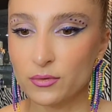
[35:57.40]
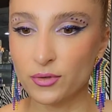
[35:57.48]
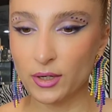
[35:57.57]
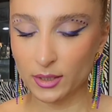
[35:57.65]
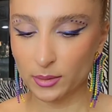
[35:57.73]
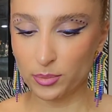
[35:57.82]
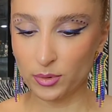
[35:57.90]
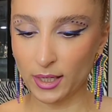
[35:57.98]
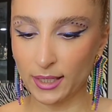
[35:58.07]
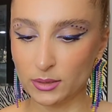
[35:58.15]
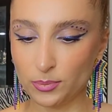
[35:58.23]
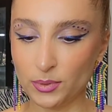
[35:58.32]
very
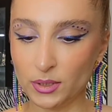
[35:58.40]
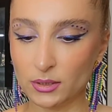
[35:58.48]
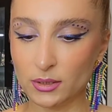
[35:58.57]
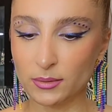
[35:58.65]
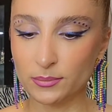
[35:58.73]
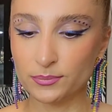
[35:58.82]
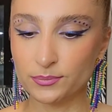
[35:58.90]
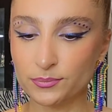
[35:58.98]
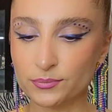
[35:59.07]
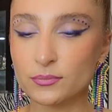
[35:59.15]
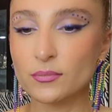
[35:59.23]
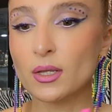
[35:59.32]
bright pink.
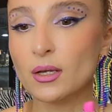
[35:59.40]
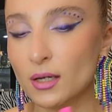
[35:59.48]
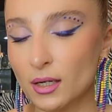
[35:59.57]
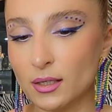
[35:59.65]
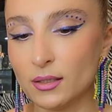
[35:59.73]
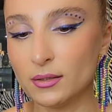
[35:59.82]
And